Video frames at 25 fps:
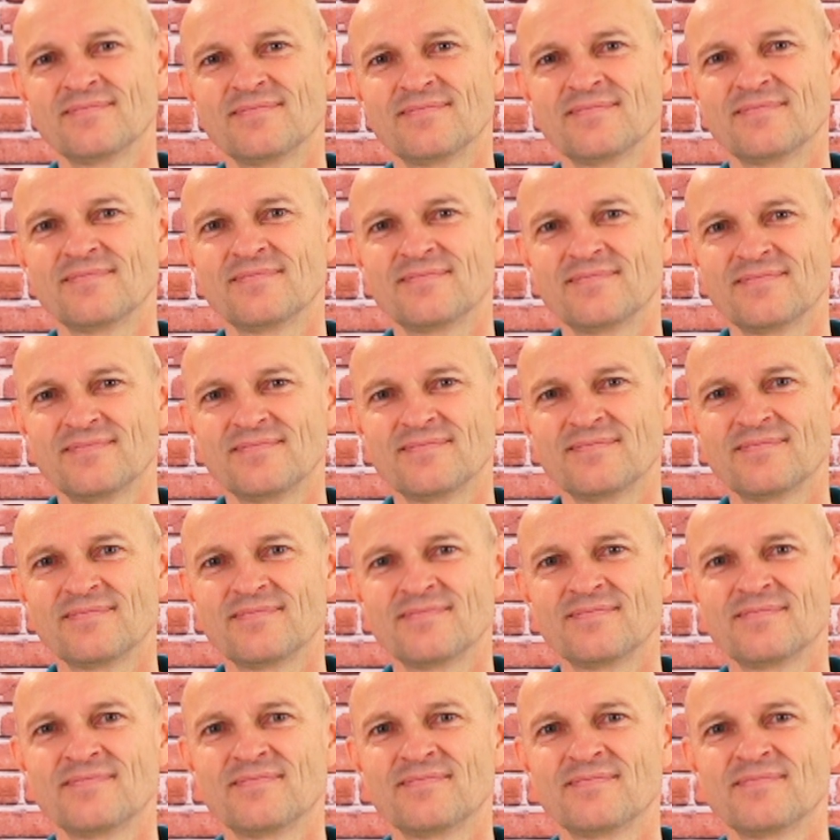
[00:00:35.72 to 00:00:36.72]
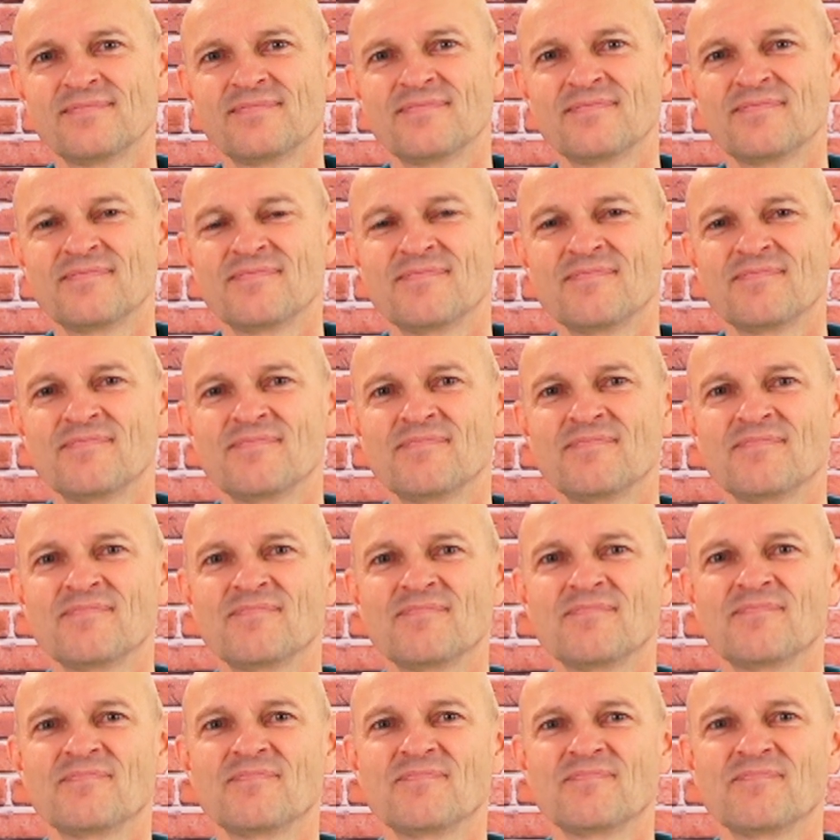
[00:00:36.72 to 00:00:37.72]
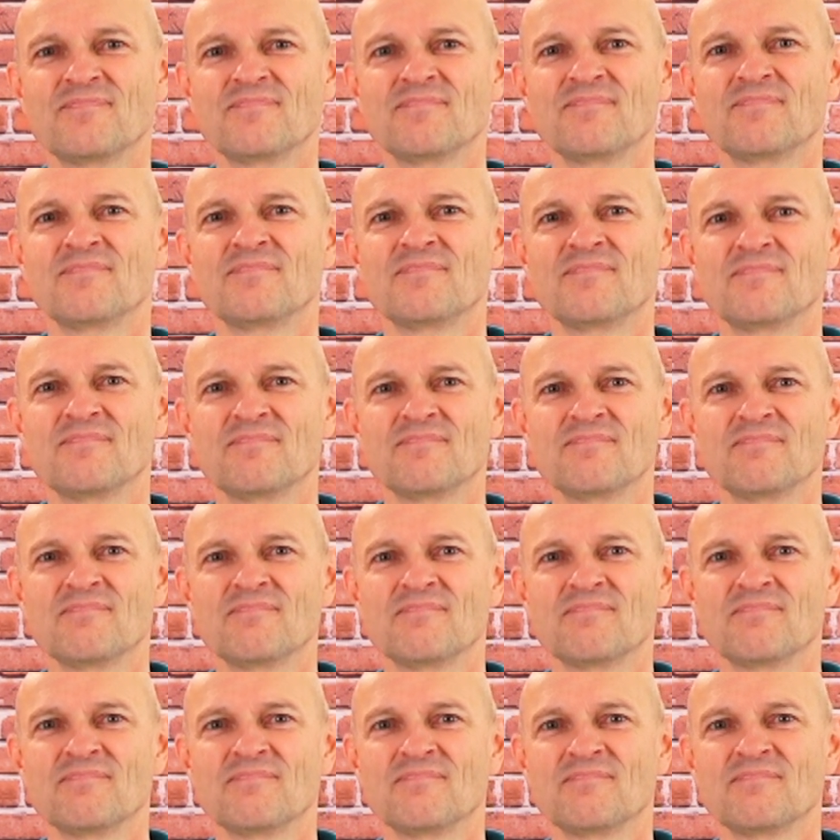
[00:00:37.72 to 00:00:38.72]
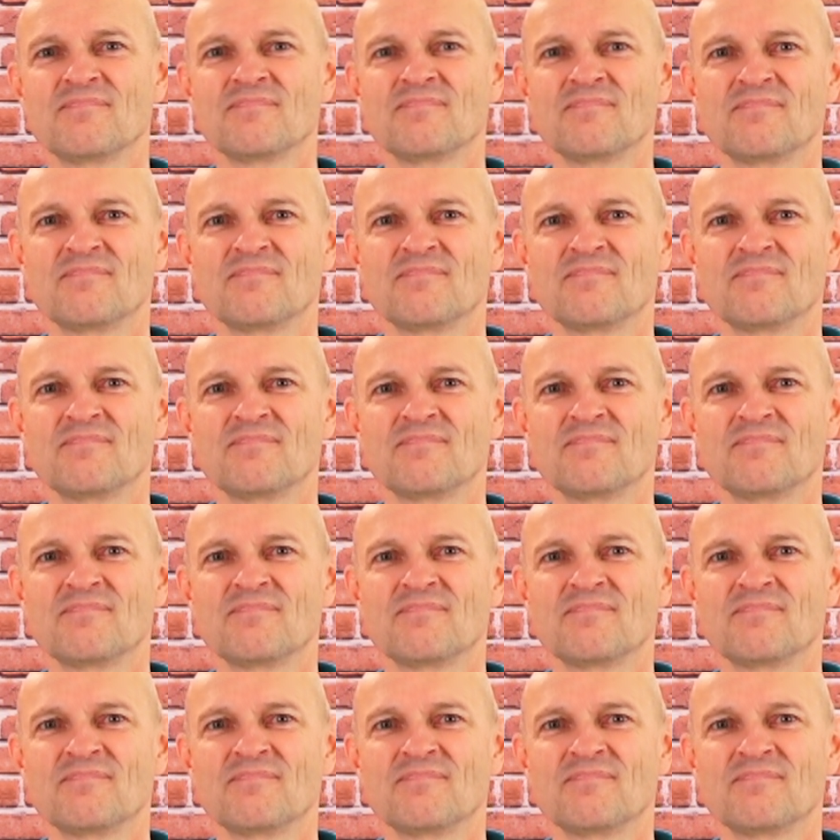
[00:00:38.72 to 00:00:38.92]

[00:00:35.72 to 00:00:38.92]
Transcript: (not speaking)